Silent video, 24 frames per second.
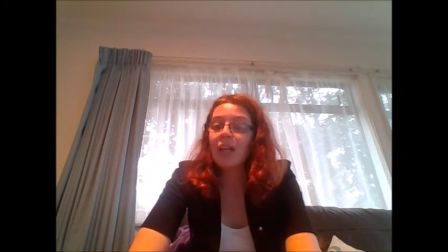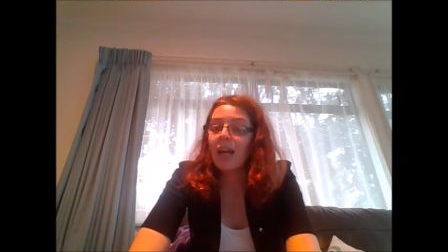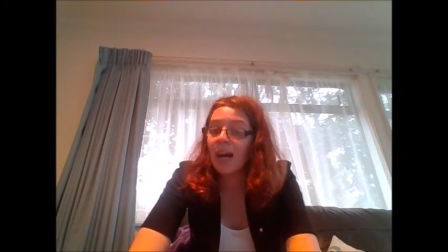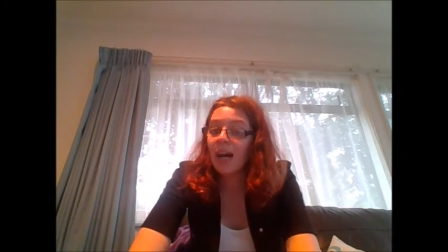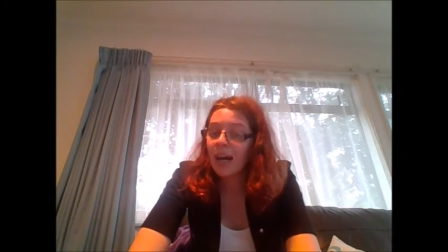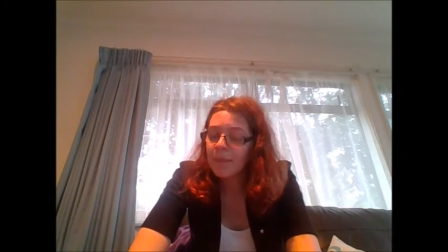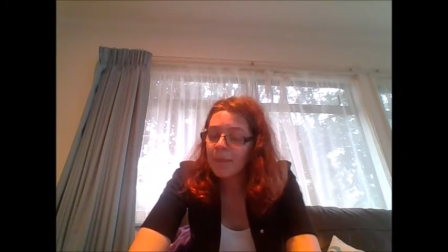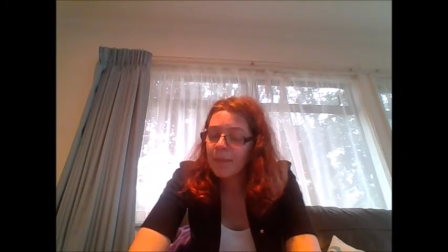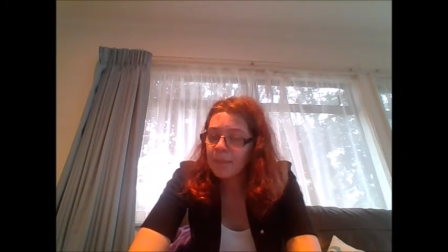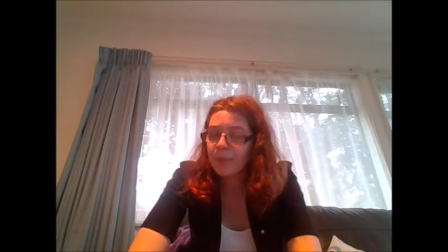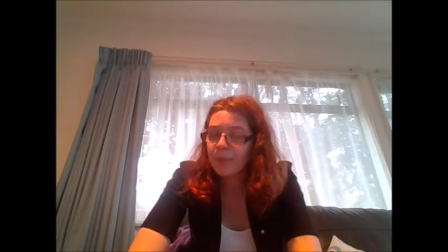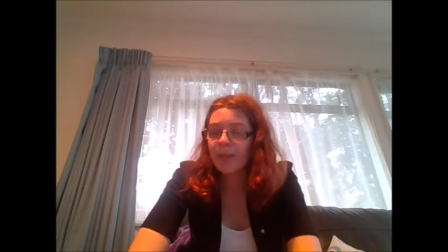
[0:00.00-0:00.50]

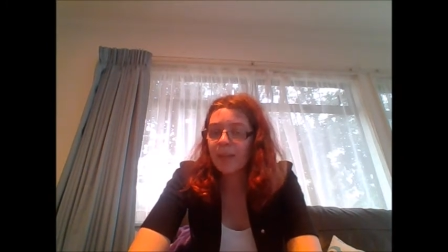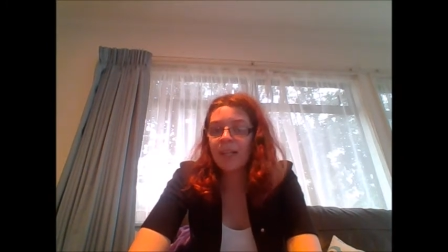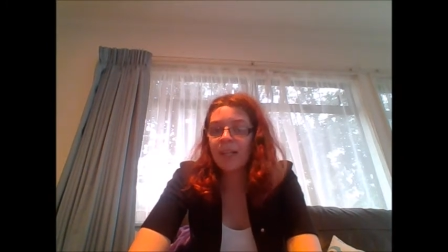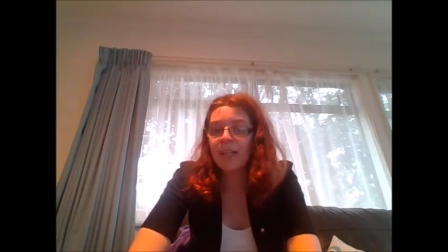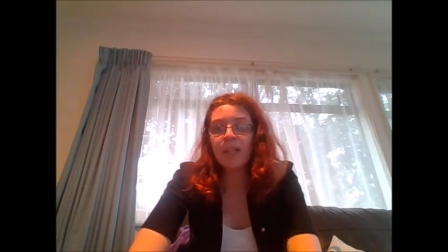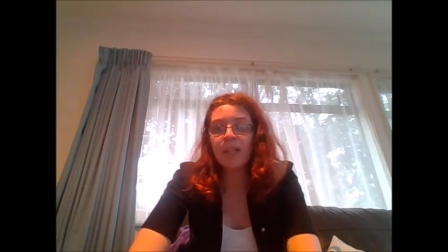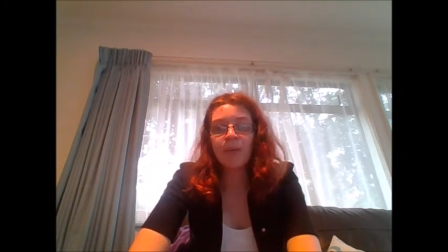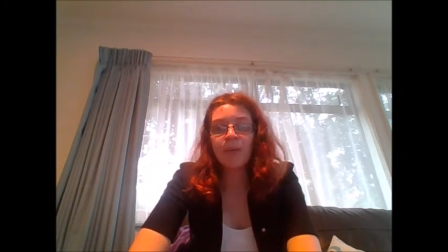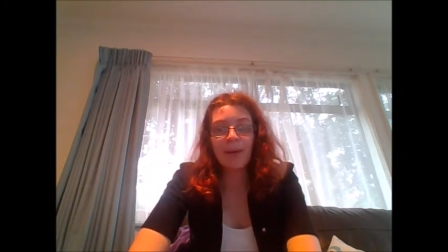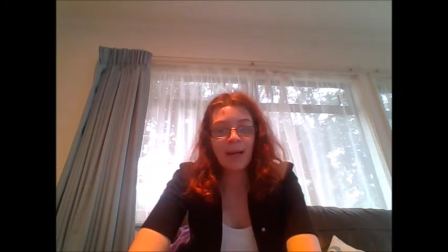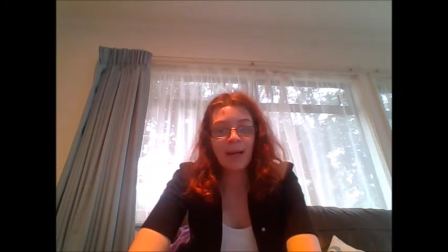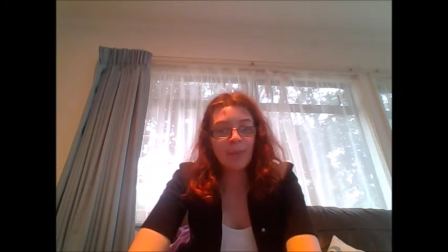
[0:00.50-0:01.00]
I'm bringing
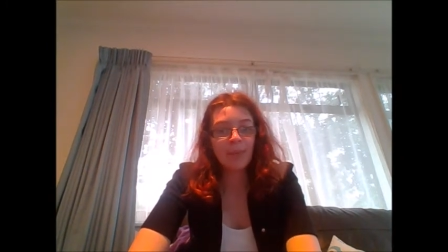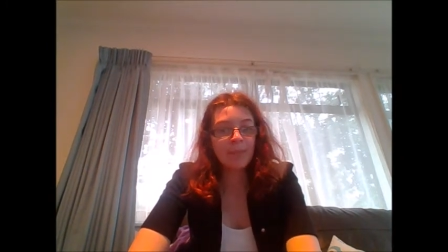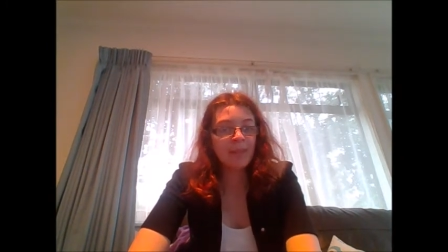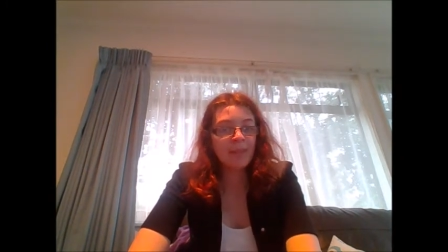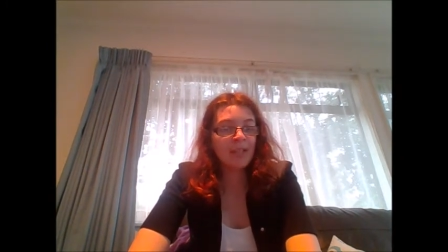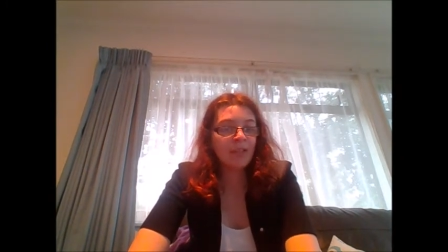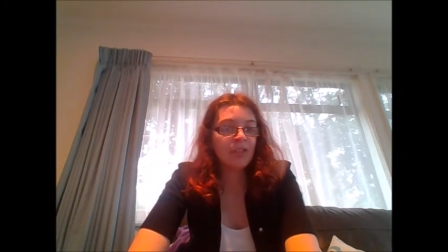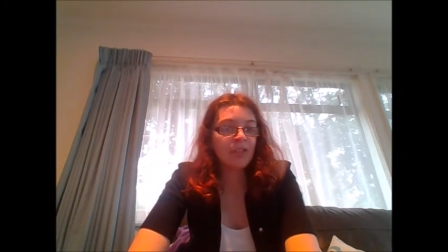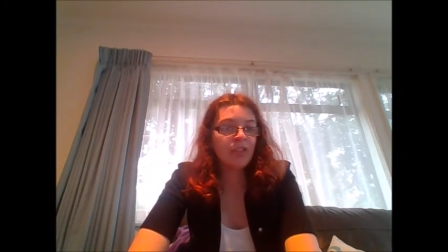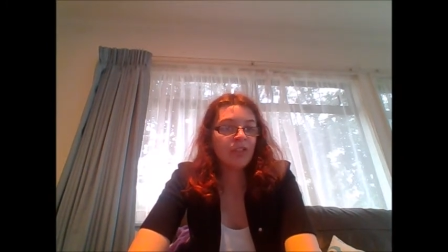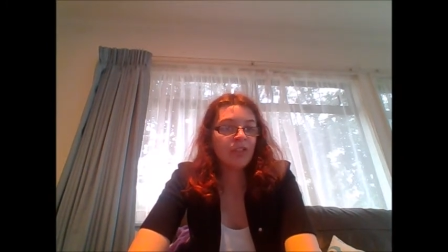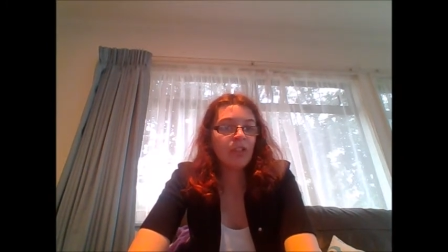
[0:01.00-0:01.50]
you out
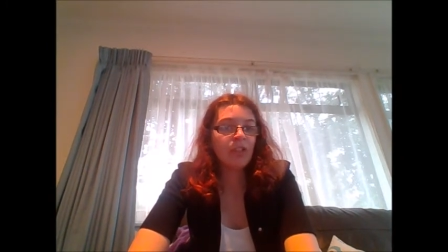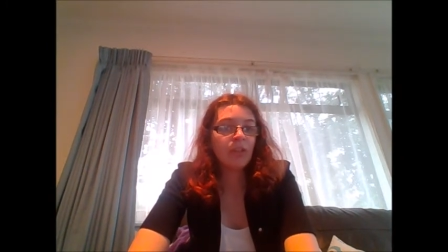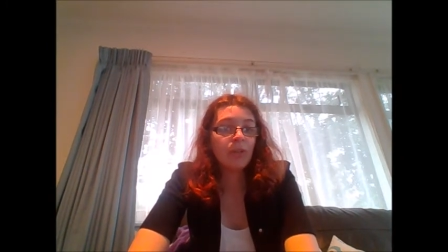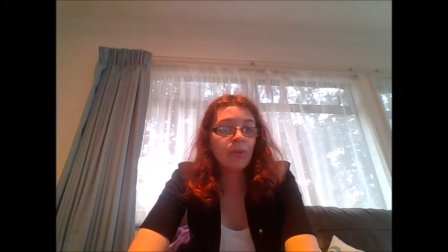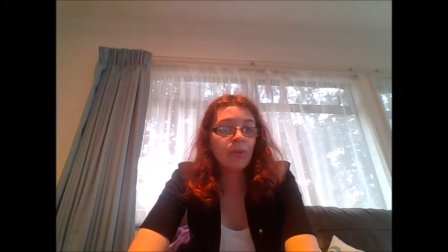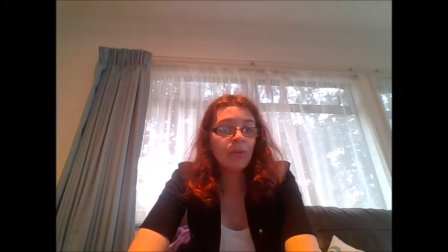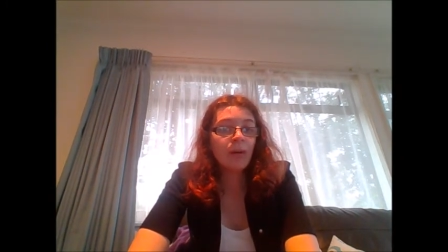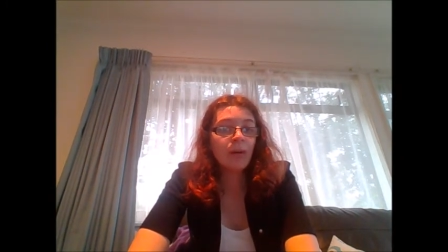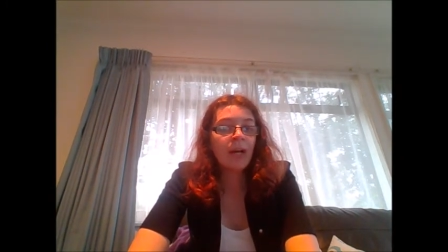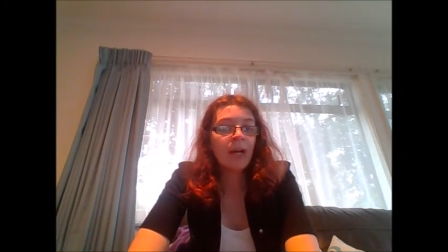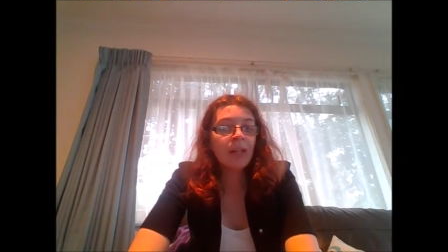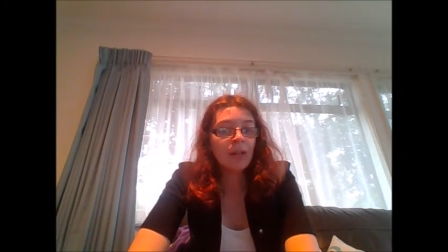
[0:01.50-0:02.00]
because
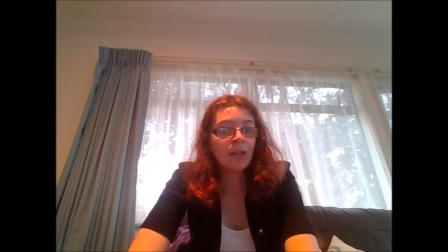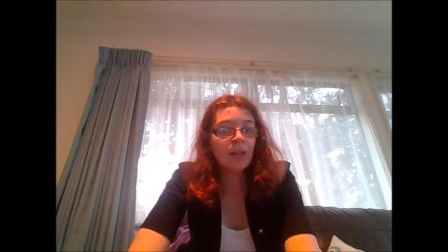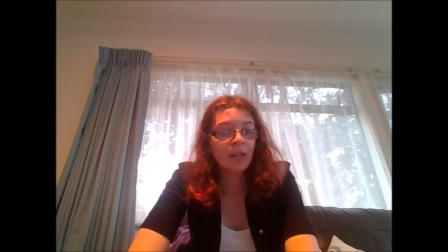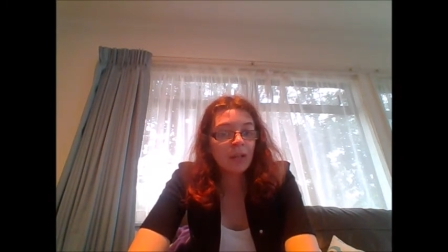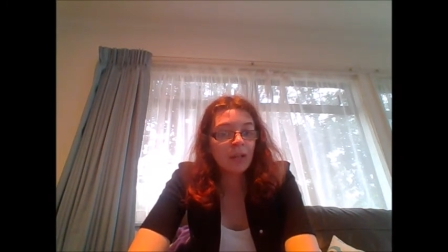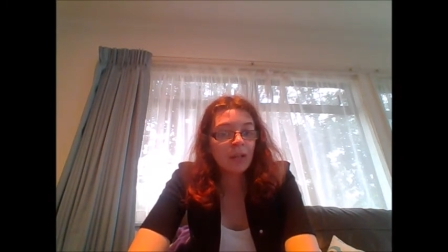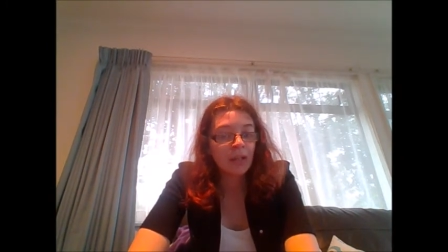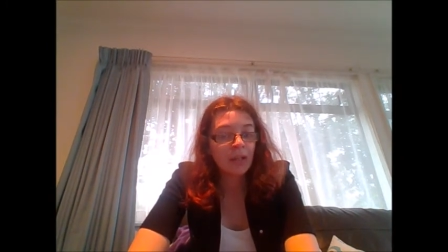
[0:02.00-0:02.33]
you are not